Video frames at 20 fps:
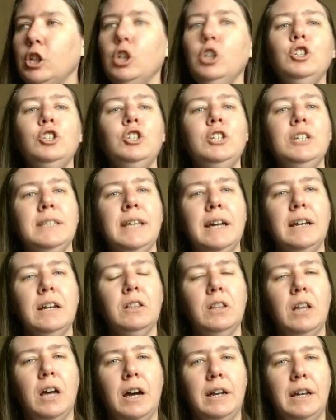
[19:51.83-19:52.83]
She's had a
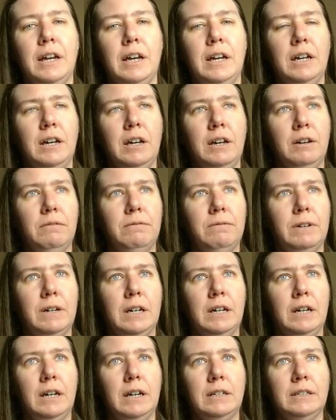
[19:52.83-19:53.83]
lot of
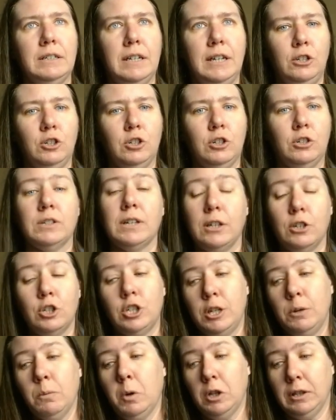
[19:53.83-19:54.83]
teachers because
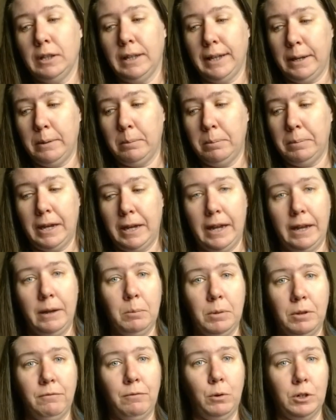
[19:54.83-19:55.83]
she will limp
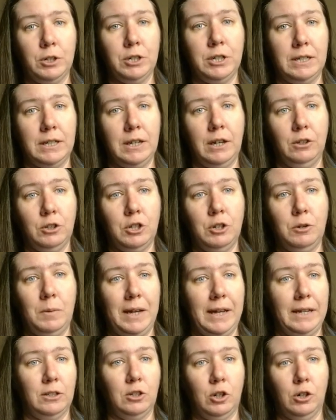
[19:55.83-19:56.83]
before she tells
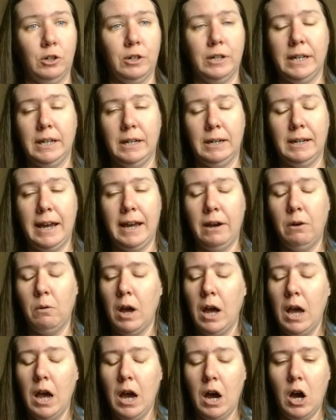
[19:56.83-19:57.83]
you it's hurting now.
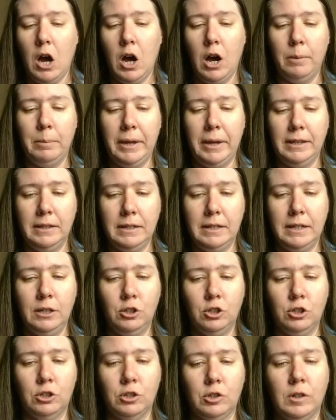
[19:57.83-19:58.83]
And the
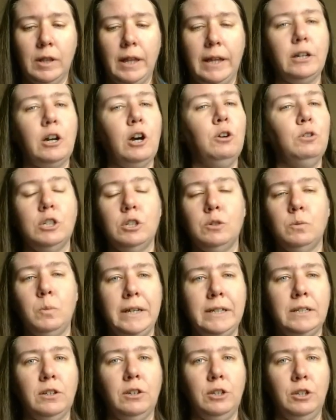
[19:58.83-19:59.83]
teachers are like, "Oh, just
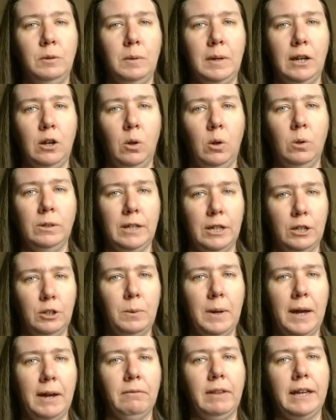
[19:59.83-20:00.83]
wait till you get old and
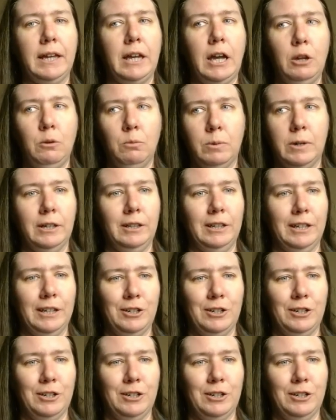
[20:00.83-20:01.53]
you have like a real